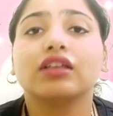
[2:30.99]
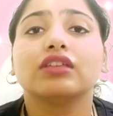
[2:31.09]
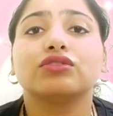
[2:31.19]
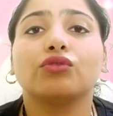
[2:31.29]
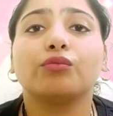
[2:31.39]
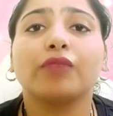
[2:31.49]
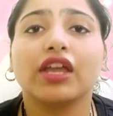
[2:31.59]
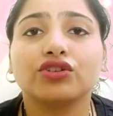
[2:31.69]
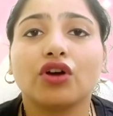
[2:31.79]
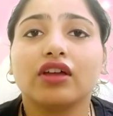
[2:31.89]
So make
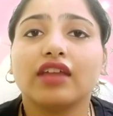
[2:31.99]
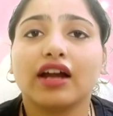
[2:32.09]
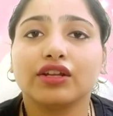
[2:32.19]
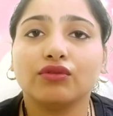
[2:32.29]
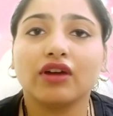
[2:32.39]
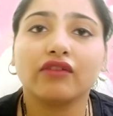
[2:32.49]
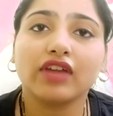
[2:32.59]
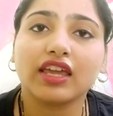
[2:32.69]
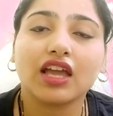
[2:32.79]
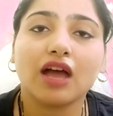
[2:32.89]
sure that you are
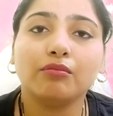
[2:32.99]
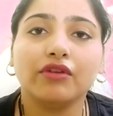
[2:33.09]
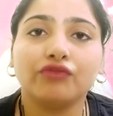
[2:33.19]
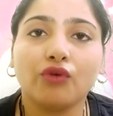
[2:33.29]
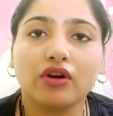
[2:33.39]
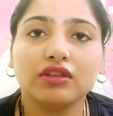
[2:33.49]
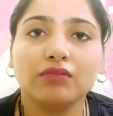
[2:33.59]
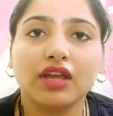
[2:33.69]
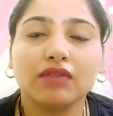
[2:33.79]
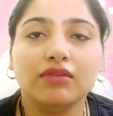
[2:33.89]
waking up before the
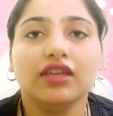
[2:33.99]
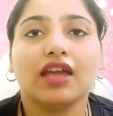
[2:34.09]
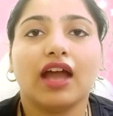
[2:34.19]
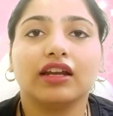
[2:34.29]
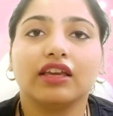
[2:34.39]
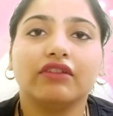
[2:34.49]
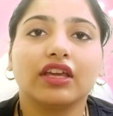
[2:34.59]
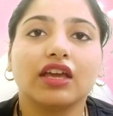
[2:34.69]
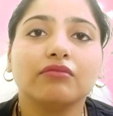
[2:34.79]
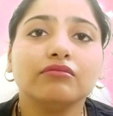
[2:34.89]
baby and giving
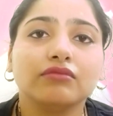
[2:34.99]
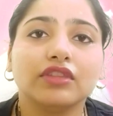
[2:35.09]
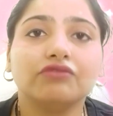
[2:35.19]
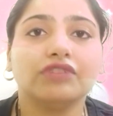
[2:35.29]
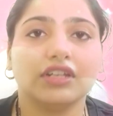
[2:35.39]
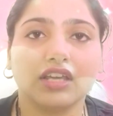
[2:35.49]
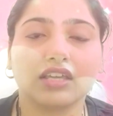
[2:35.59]
him the feeding.